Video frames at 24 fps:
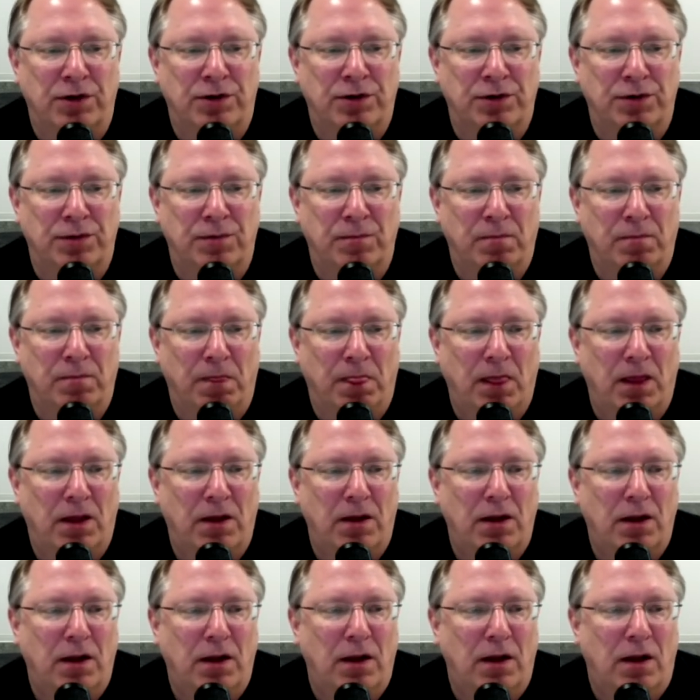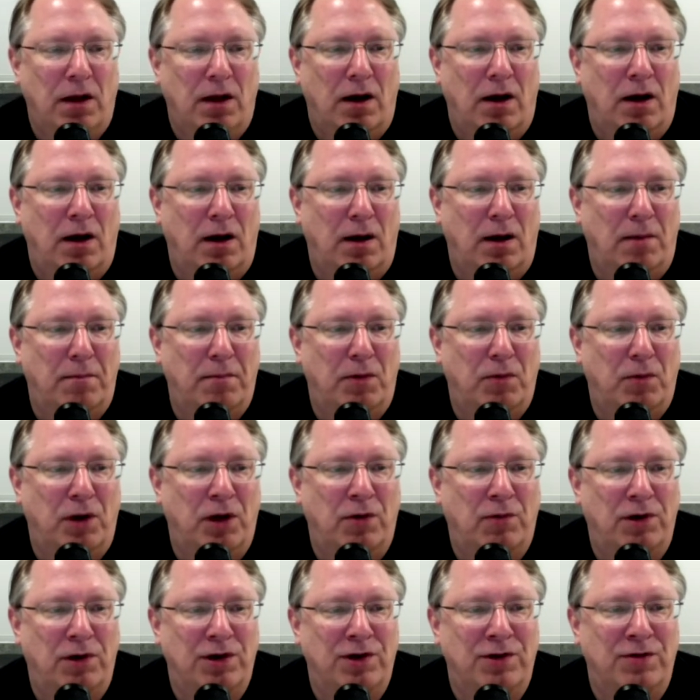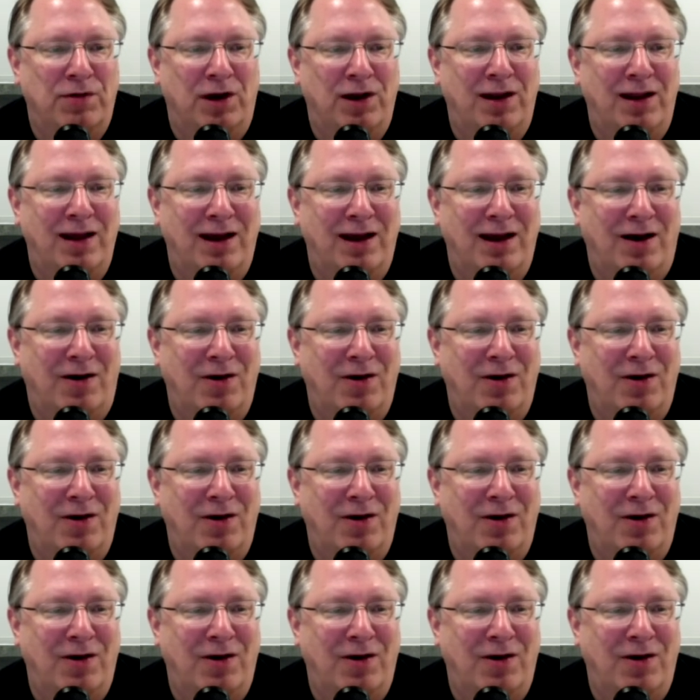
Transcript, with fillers: to. Um, but what I want to do right now